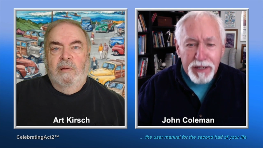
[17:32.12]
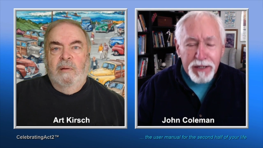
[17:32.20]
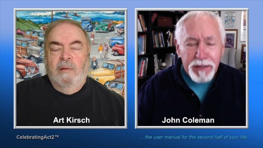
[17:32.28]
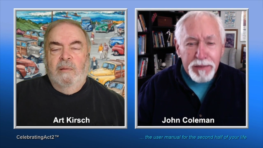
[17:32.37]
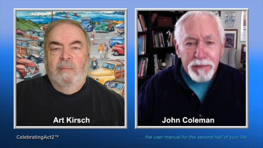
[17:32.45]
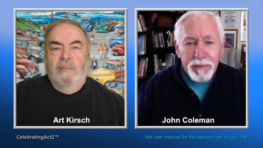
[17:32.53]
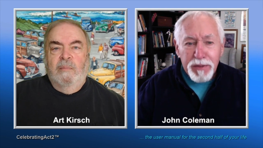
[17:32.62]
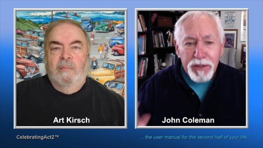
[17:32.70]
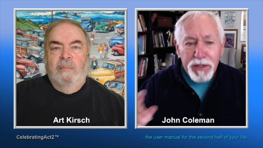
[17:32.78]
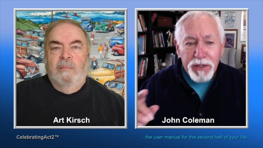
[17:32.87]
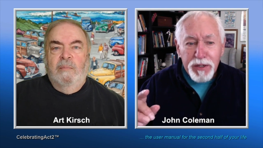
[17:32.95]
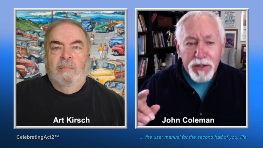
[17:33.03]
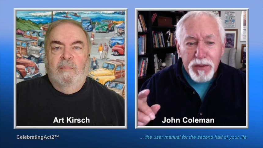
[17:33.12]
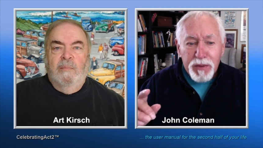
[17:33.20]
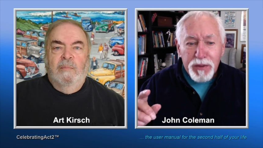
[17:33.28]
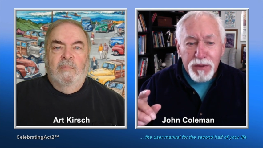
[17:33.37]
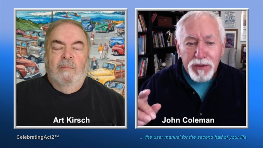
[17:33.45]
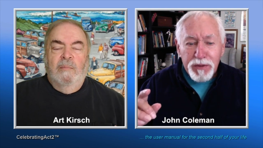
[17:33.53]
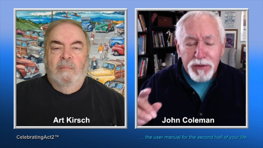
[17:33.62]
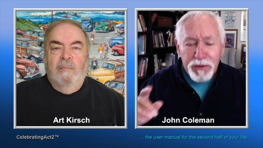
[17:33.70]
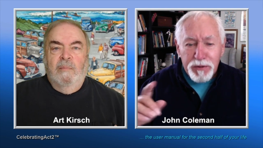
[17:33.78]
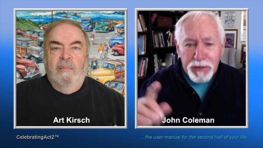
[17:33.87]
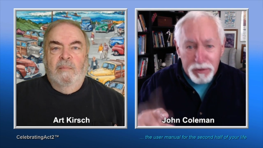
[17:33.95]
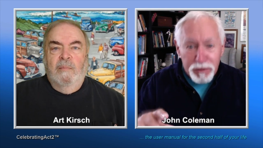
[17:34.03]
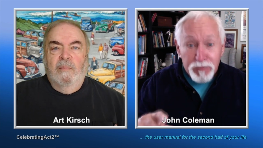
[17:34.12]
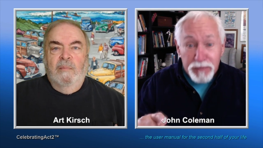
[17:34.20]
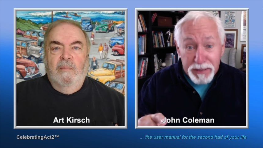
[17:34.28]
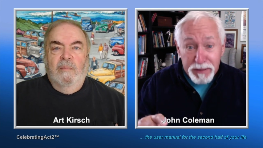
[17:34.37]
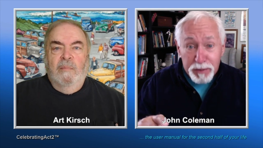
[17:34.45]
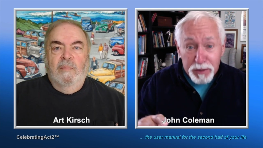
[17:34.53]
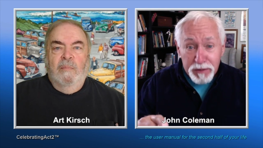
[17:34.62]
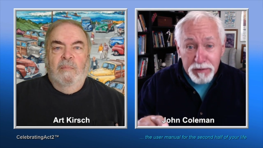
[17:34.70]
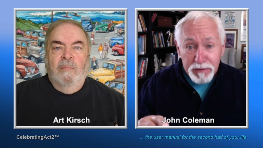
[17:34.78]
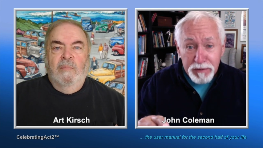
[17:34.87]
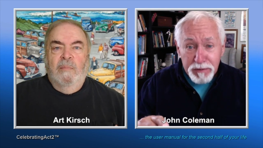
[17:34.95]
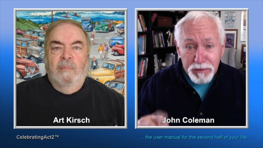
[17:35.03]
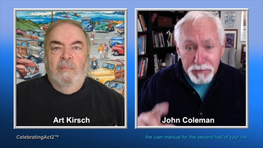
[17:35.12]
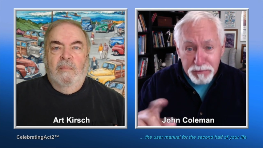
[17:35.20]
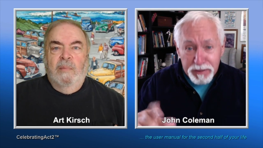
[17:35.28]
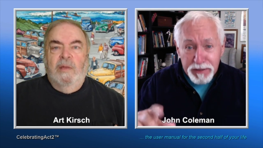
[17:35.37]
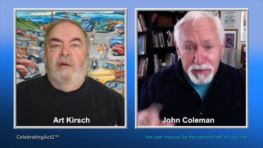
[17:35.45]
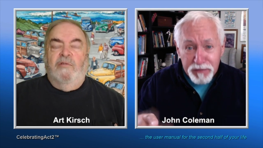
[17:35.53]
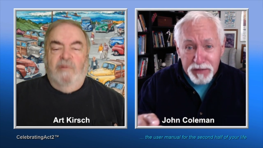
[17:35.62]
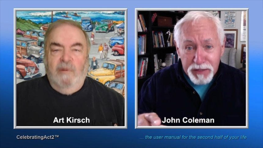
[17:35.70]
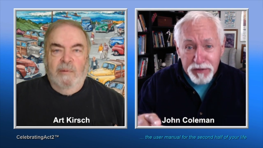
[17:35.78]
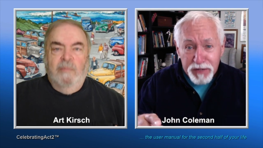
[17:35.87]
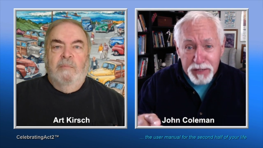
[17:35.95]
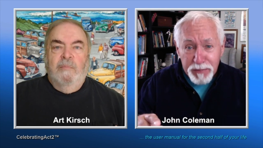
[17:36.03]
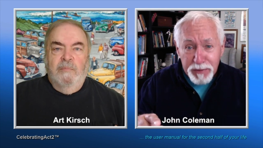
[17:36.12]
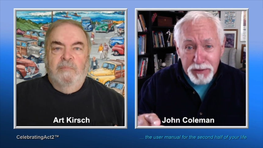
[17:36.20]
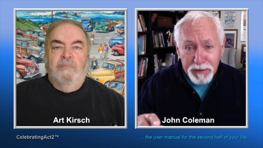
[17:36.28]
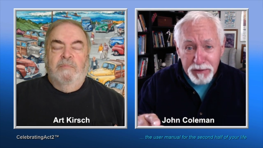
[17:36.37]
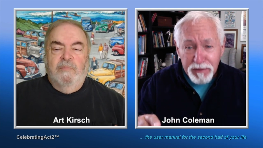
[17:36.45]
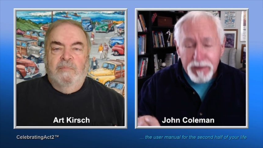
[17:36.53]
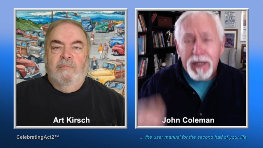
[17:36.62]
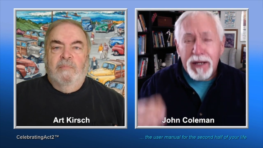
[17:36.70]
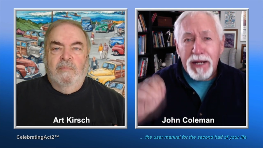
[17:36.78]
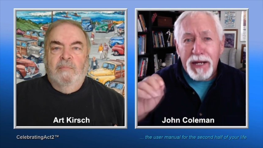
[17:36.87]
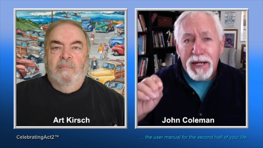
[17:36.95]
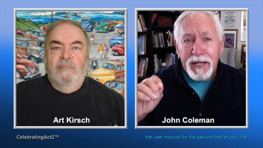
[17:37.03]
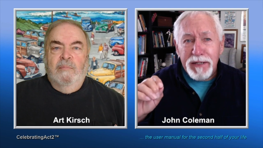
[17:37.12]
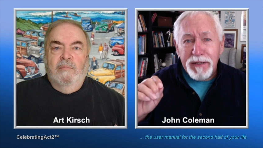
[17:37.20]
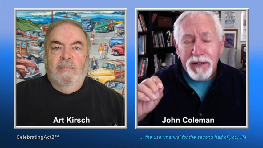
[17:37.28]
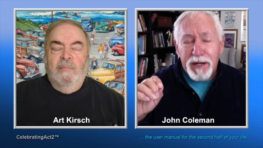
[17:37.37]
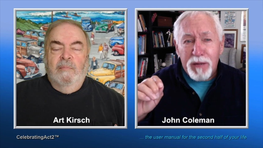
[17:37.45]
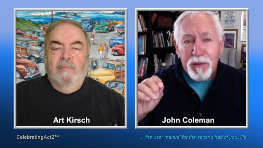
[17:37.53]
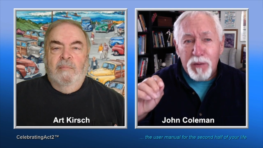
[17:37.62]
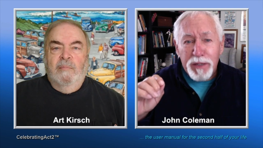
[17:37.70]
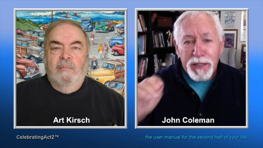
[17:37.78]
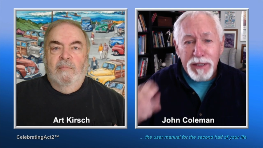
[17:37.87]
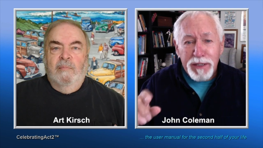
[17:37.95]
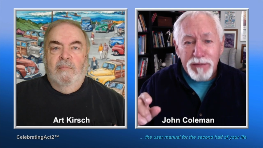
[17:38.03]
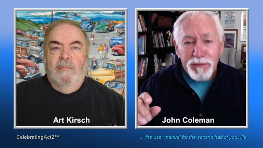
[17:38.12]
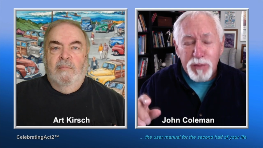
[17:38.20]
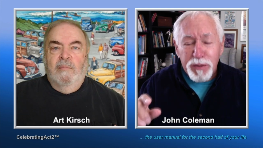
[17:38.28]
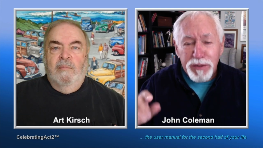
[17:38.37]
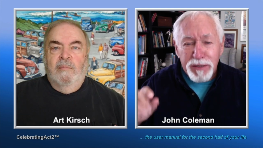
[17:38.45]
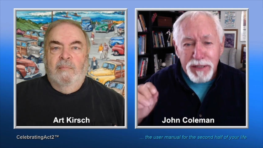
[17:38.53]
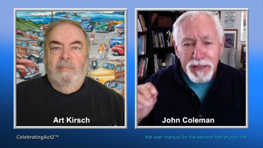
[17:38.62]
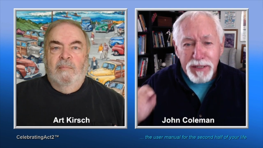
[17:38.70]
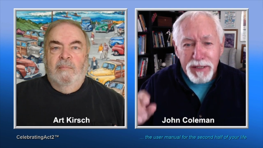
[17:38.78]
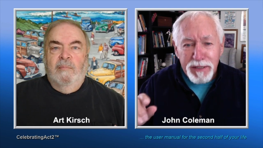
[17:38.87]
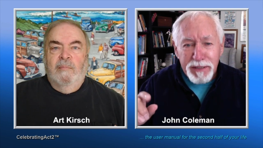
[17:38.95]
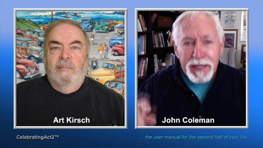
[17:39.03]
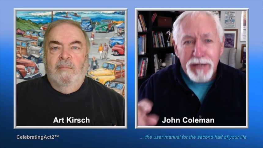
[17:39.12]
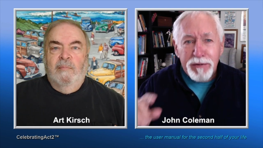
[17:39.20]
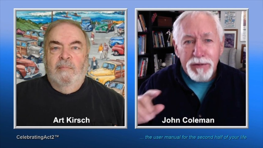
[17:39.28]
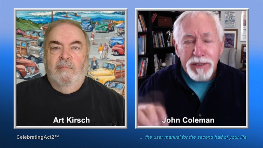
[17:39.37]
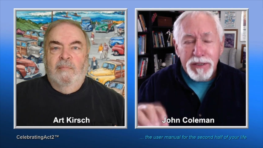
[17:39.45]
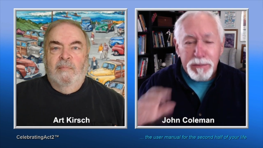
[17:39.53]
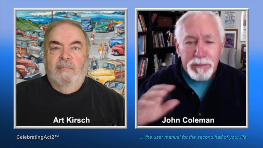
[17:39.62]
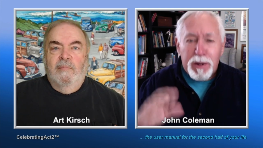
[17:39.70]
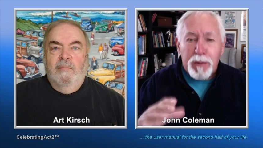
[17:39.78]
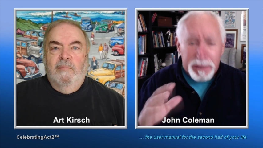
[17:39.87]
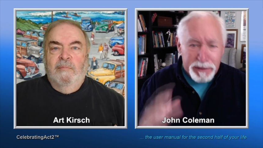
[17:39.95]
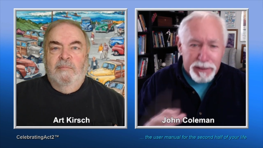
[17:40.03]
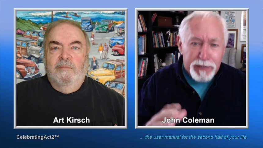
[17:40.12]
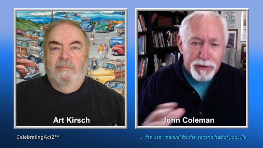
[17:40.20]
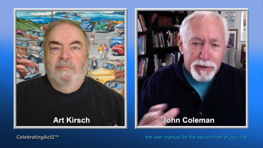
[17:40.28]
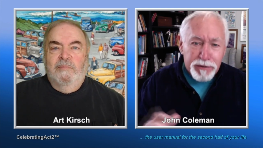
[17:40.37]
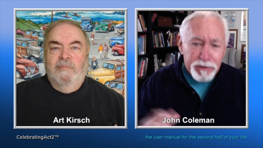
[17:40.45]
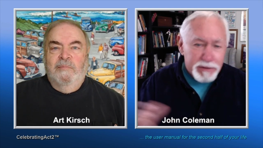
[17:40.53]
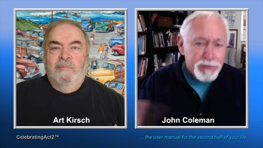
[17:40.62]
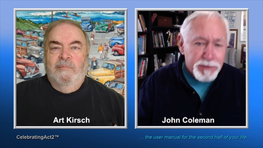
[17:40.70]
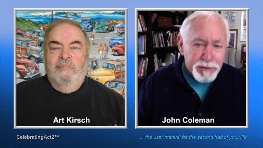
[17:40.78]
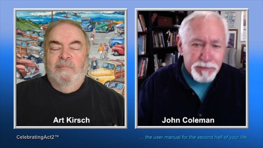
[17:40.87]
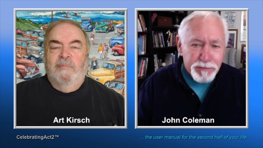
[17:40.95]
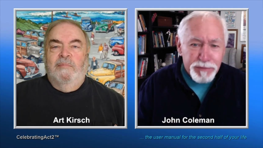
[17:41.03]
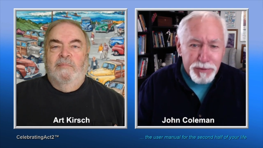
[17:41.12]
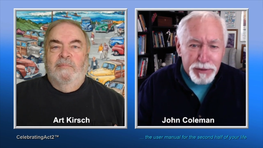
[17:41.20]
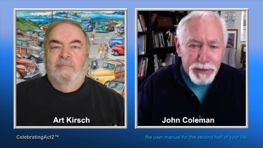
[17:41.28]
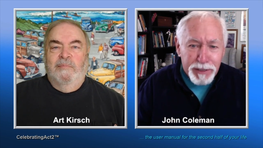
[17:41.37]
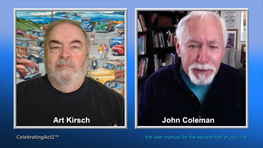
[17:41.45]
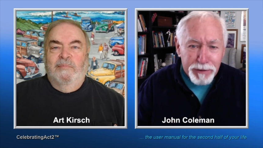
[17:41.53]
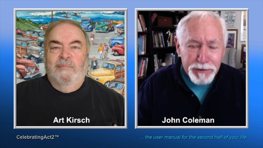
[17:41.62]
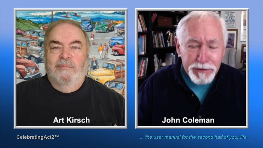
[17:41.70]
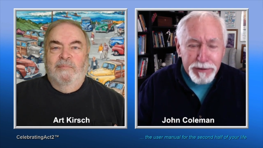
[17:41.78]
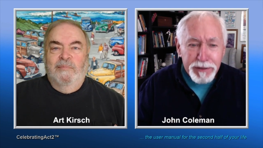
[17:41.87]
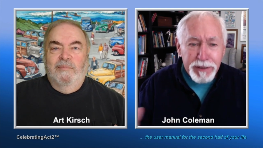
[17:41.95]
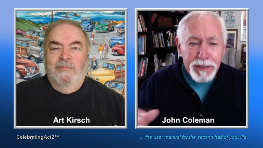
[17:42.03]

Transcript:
Speaker 1: Um, now you read the book. You read yes. the advance copy, and what I loved was the not only the Beaumont character, he's a good character,